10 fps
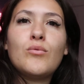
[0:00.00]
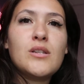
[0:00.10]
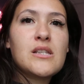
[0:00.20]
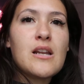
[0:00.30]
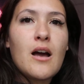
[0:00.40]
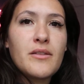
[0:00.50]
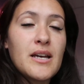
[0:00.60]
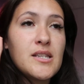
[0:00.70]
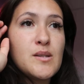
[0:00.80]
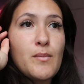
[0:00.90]
it's not
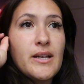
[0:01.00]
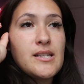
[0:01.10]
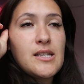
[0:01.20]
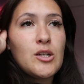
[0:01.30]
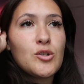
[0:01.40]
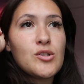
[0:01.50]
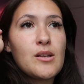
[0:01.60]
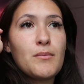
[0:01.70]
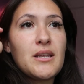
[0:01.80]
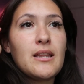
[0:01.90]
that spicy or
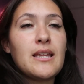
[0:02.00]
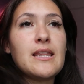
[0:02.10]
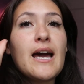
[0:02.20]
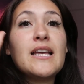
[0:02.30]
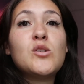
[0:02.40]
something like that.